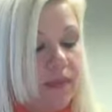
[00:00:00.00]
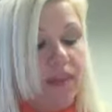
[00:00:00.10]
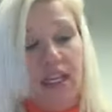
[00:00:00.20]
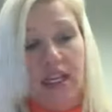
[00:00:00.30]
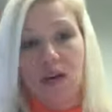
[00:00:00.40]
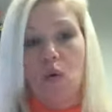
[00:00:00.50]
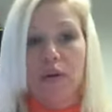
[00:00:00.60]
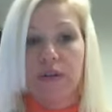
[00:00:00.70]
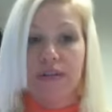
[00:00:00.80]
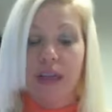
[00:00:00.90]
Thin
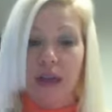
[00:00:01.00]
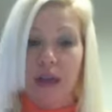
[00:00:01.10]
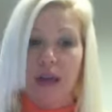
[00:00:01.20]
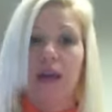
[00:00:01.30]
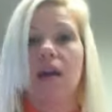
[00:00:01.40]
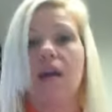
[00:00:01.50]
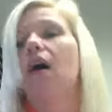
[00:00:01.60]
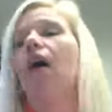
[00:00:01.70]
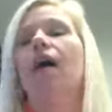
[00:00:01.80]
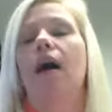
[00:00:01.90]
or skinny.
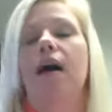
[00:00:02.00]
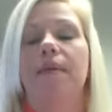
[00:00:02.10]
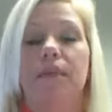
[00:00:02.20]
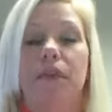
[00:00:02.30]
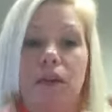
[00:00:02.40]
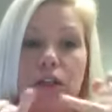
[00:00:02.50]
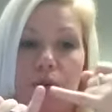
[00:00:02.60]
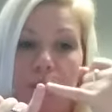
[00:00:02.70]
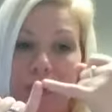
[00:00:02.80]
You can do